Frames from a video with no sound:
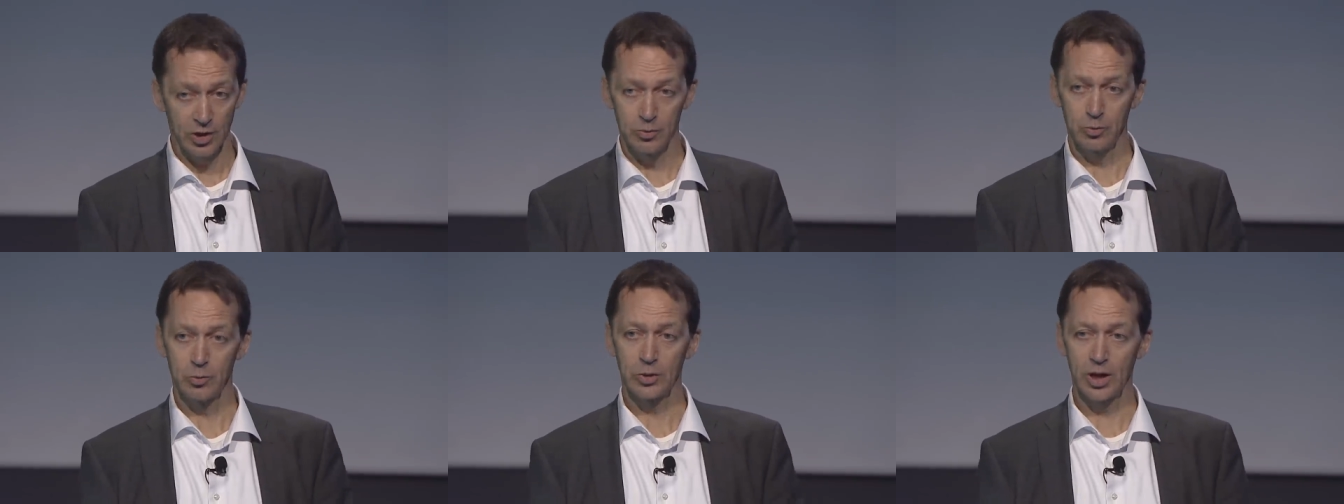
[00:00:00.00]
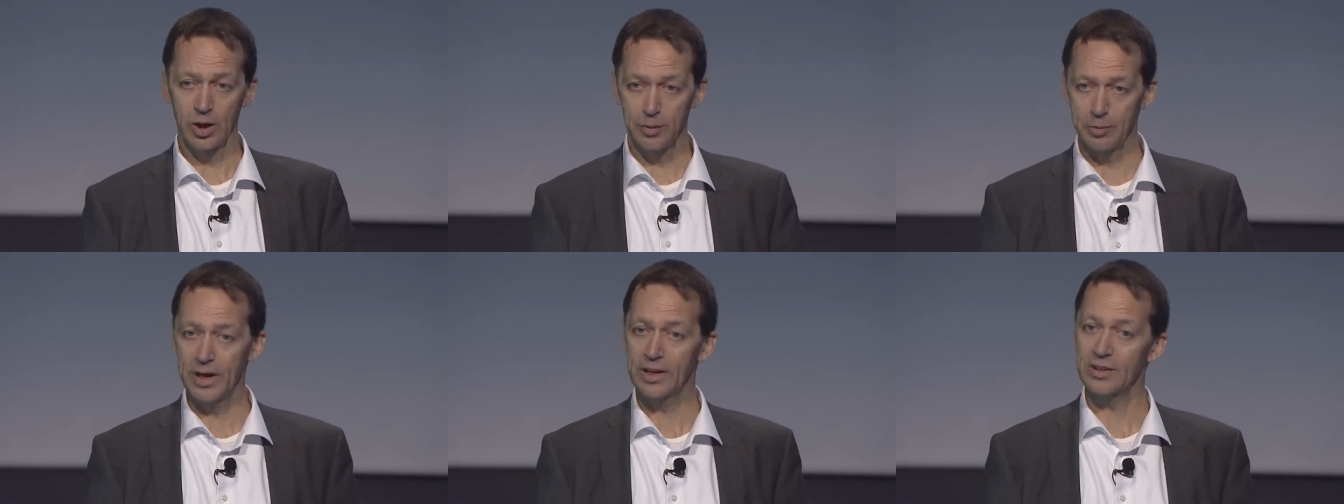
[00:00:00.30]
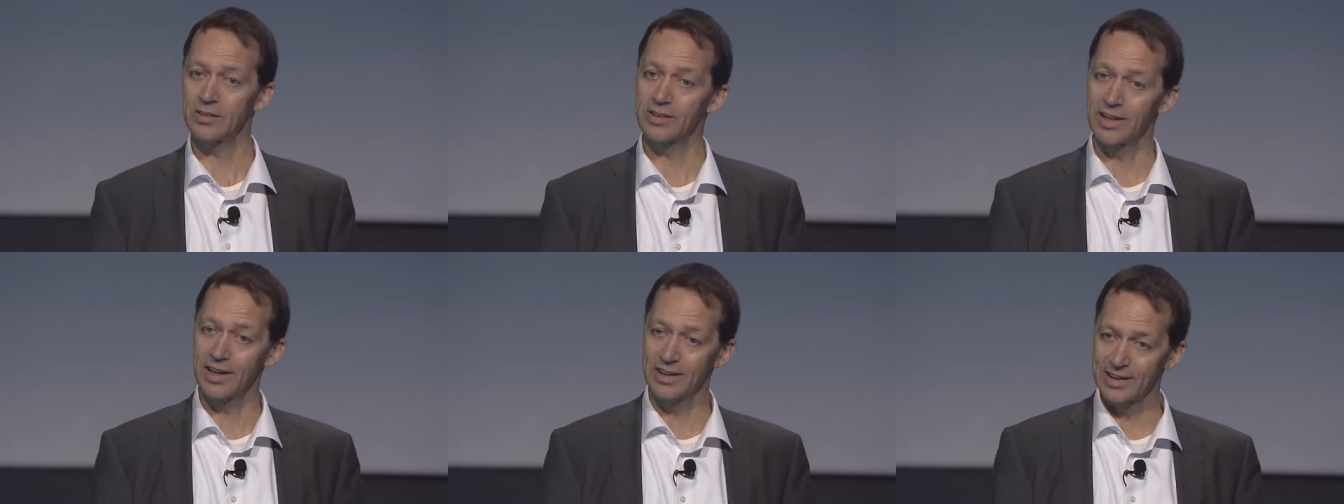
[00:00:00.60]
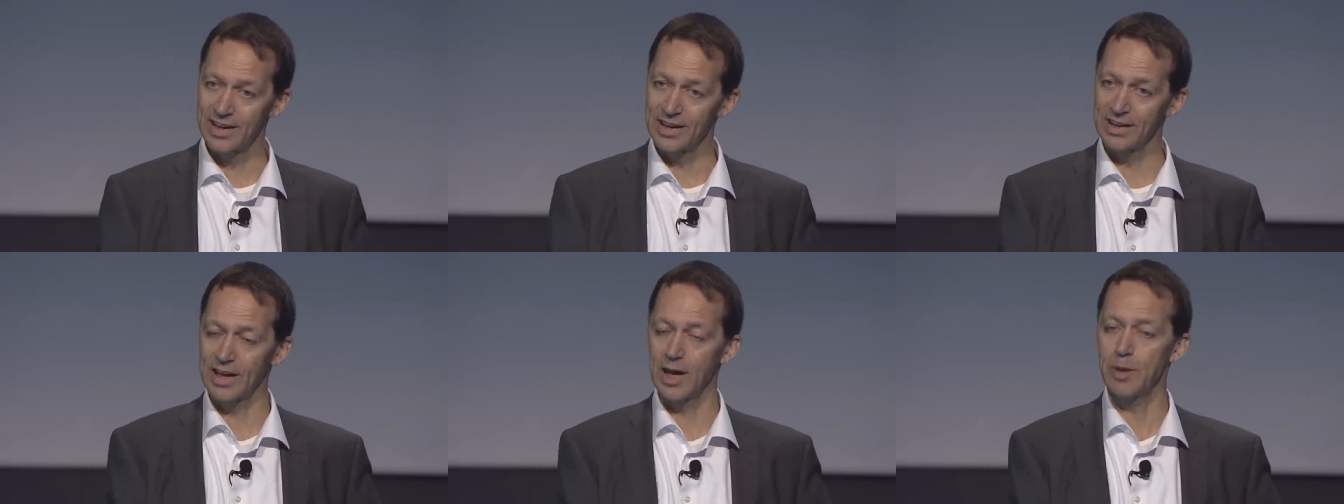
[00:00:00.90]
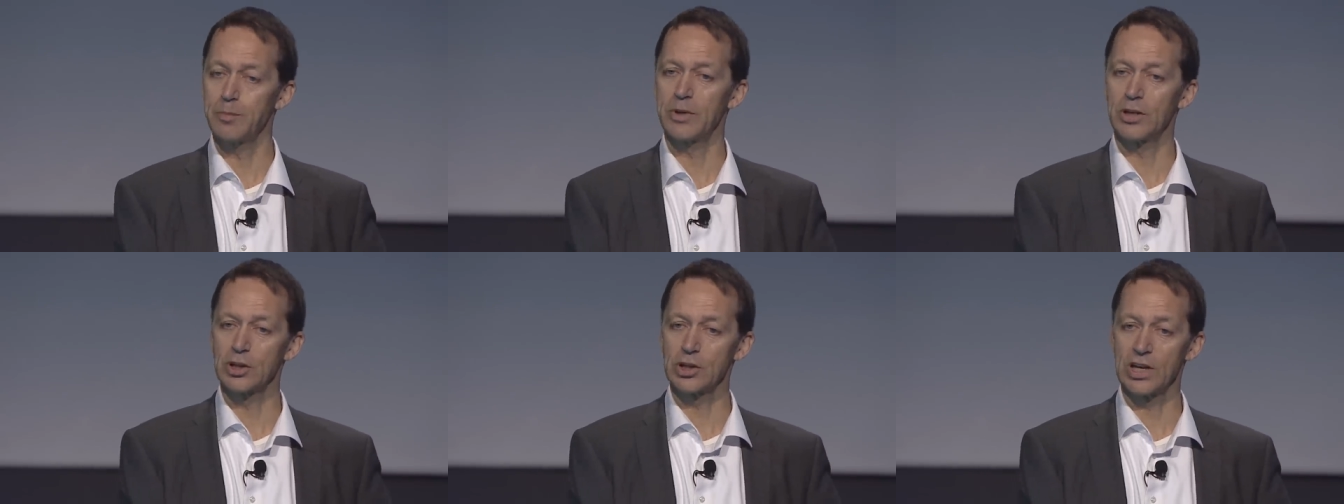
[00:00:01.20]
and we'll come back to that, that
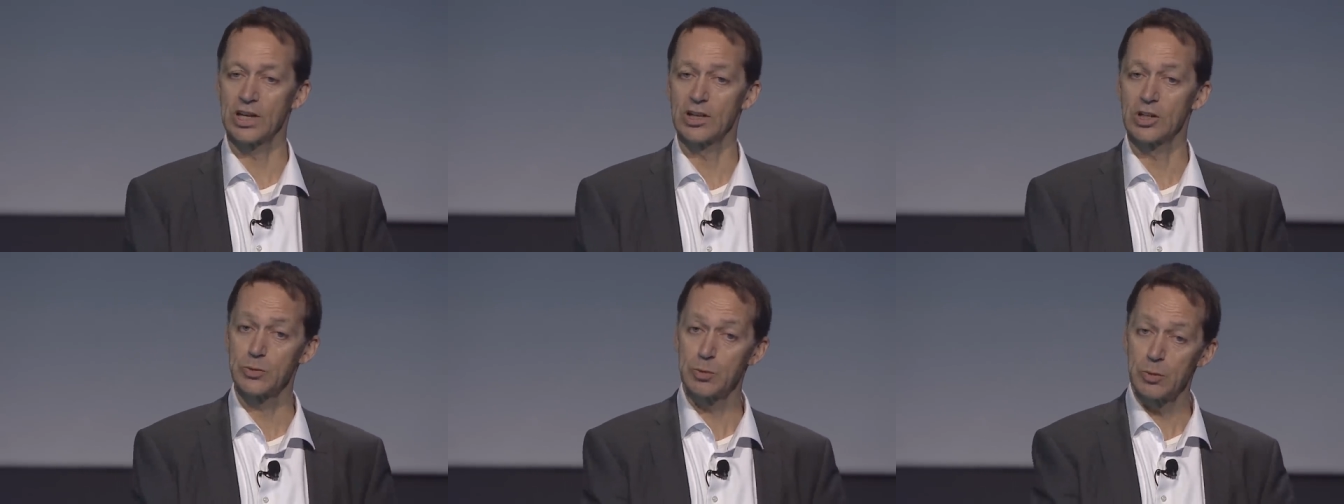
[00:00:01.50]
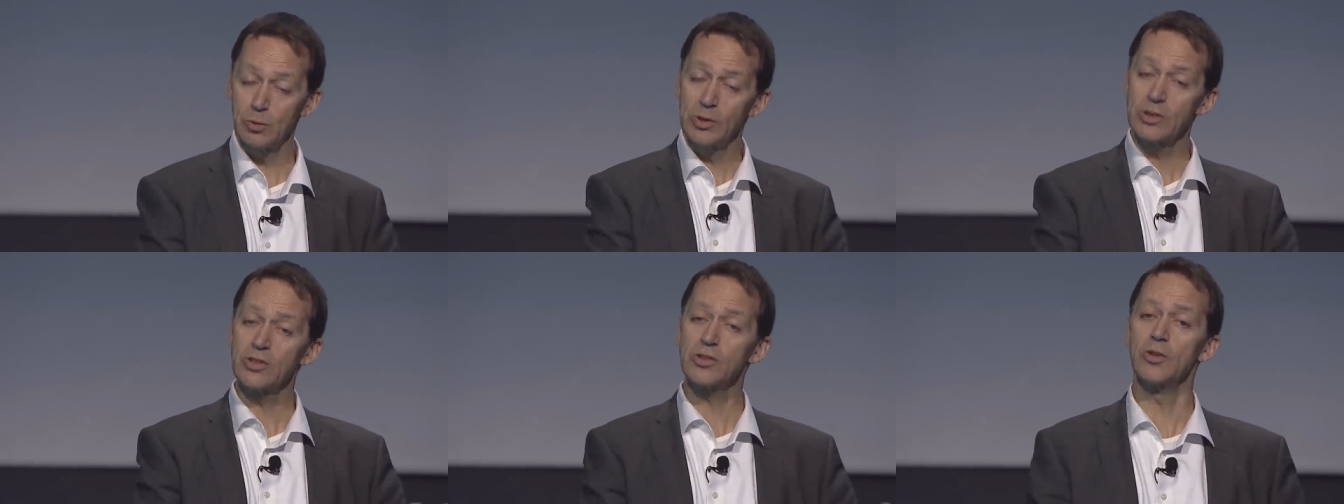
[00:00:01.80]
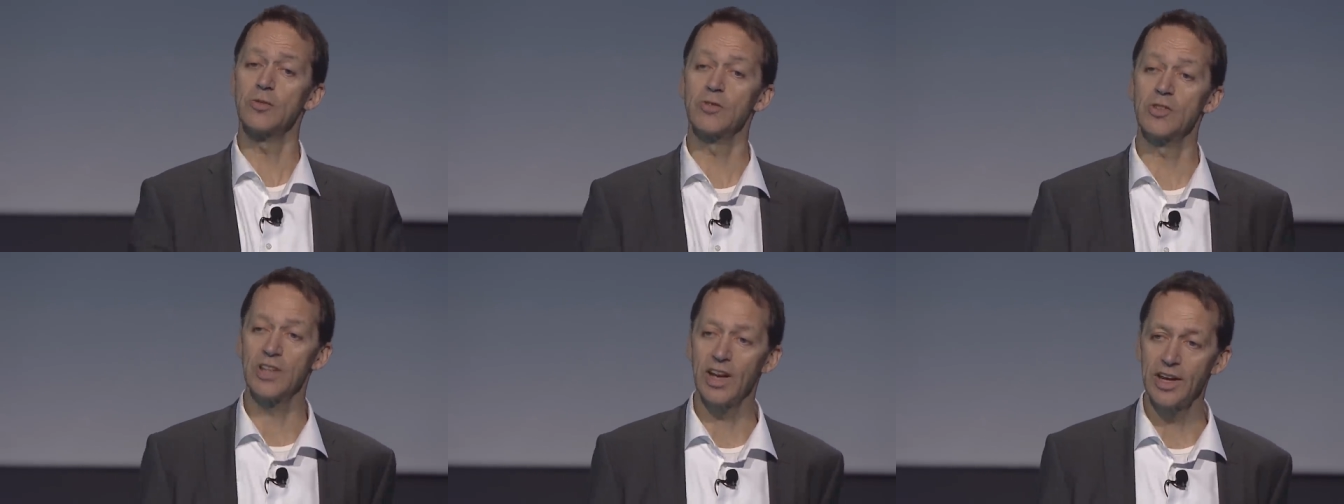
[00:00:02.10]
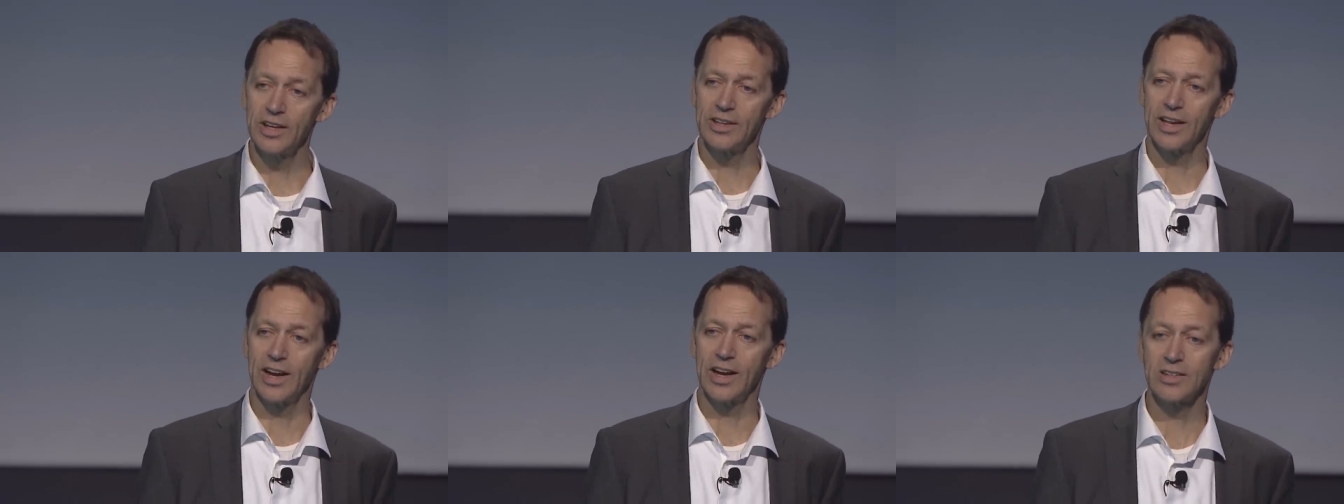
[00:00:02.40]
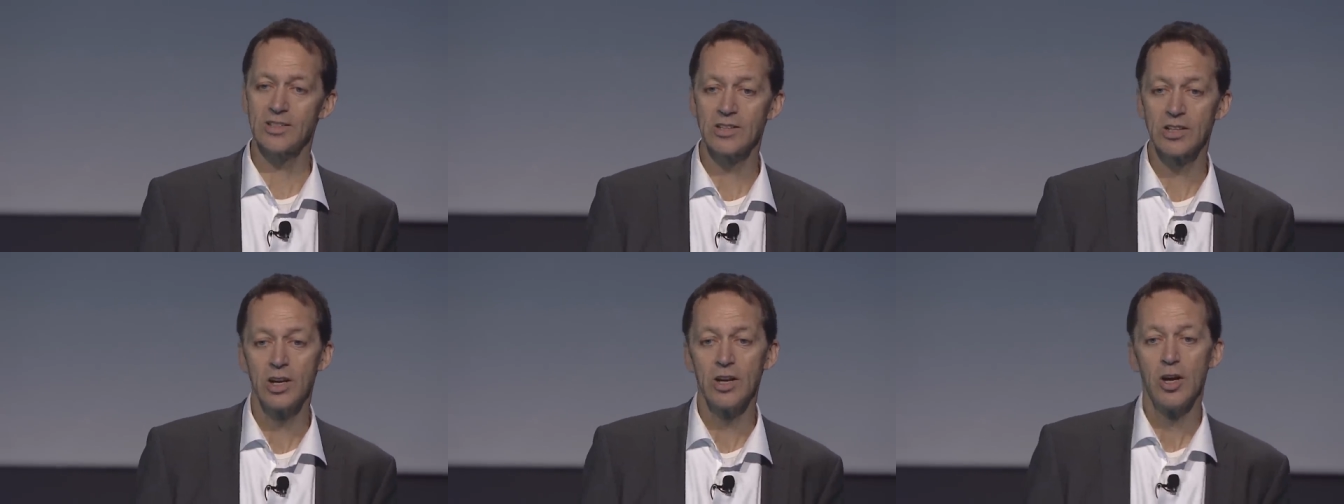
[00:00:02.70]
can be a challenge. But once you've done
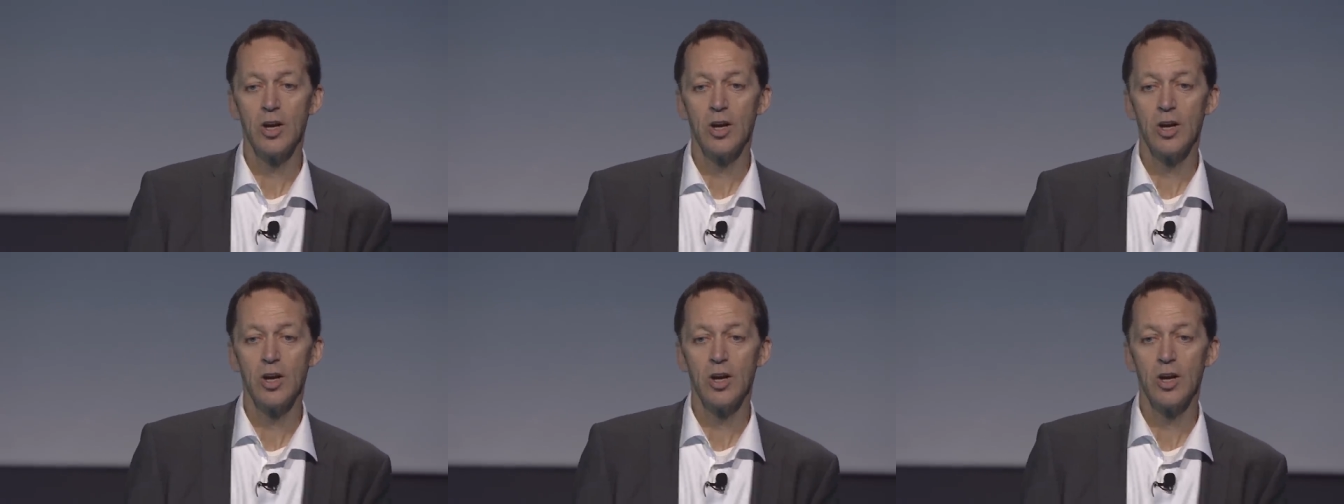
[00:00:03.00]
that,